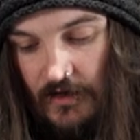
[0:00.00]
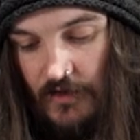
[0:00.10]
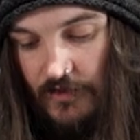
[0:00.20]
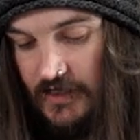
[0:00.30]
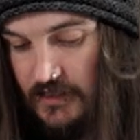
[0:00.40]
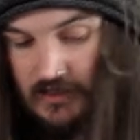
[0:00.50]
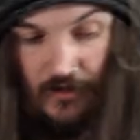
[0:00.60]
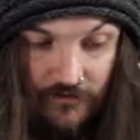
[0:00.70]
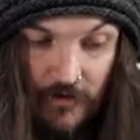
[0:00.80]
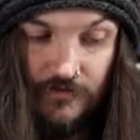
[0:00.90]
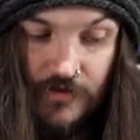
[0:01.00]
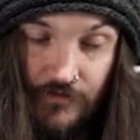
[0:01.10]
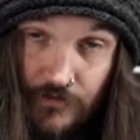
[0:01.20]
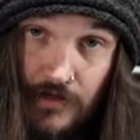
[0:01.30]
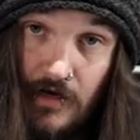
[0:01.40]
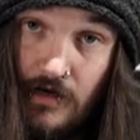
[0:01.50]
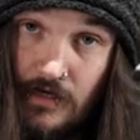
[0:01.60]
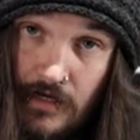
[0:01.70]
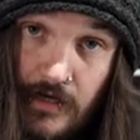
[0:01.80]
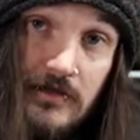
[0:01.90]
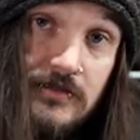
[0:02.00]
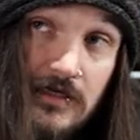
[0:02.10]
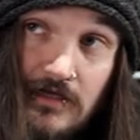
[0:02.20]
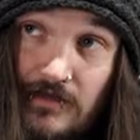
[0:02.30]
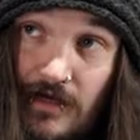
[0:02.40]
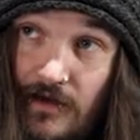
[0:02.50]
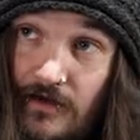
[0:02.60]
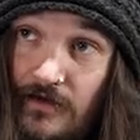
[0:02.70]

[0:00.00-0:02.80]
This evolves over a card in our Z deck.